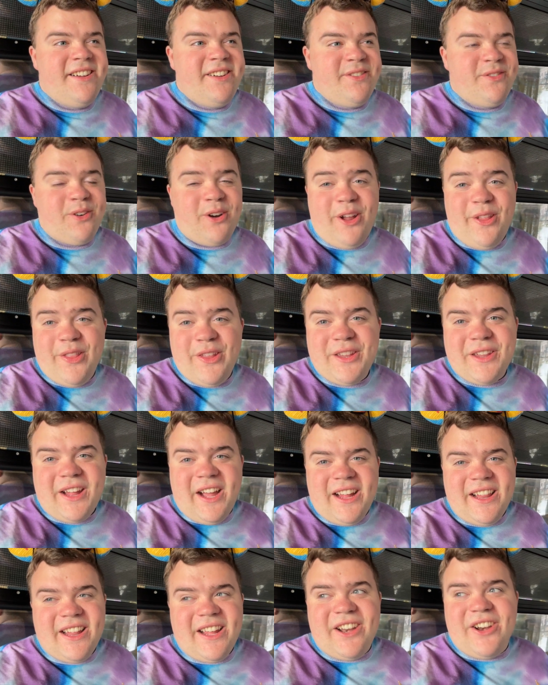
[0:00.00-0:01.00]
We're on the
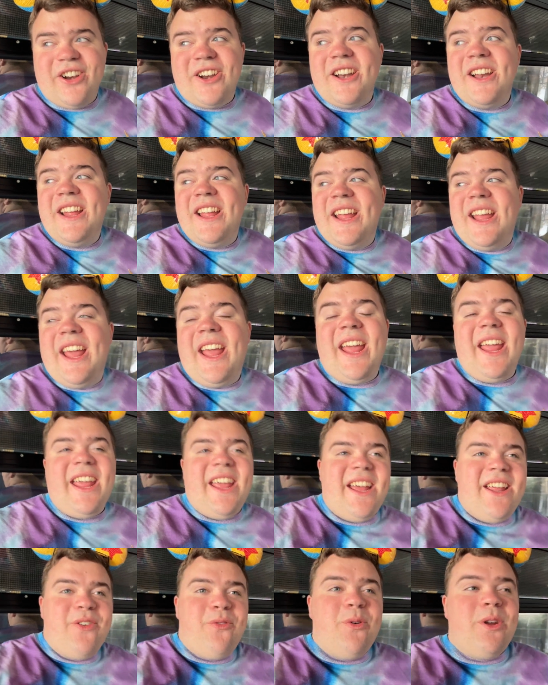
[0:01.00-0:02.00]
Skyliner.
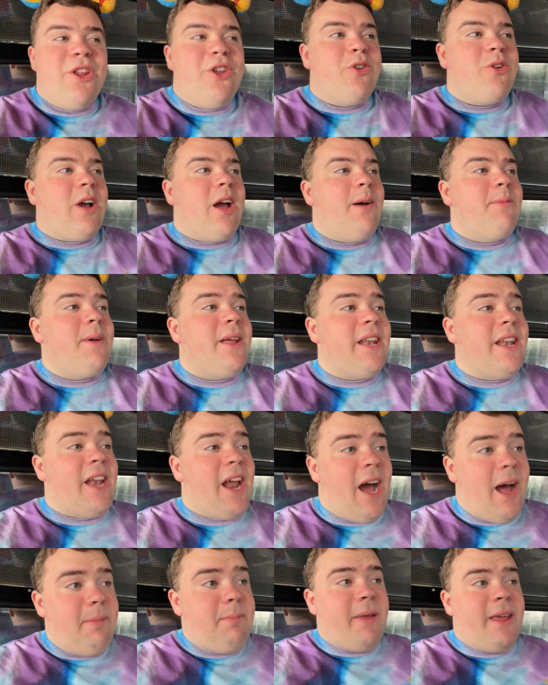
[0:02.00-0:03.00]
And when you come at
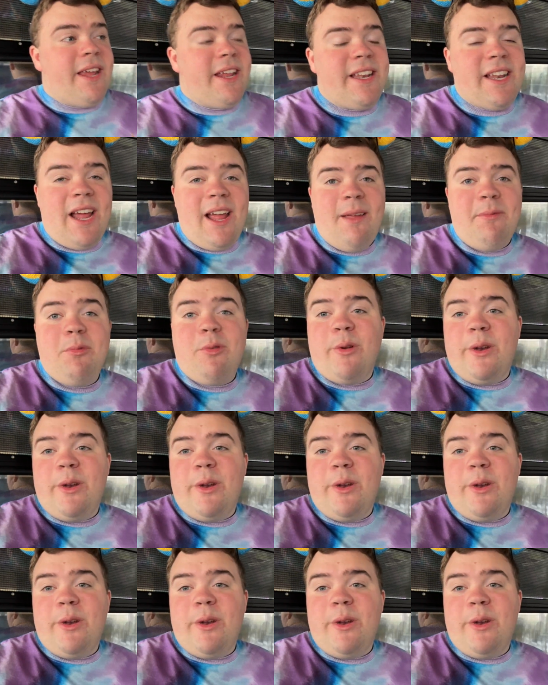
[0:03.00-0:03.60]
not peak times,